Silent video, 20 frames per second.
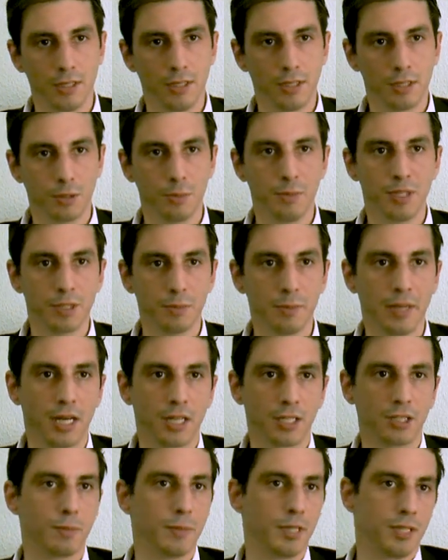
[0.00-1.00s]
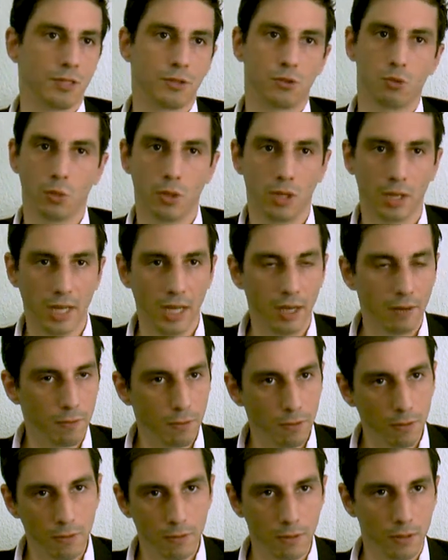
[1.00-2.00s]
It's mismanagement to a
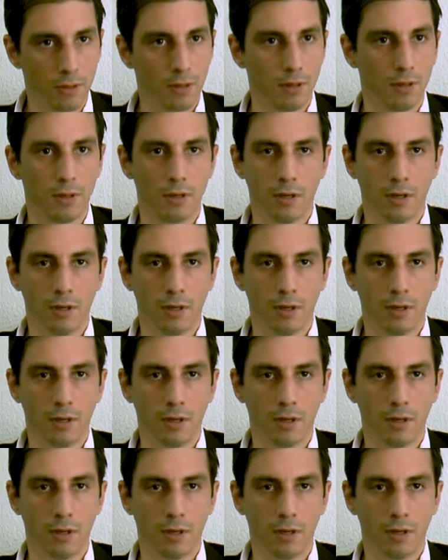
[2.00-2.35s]
level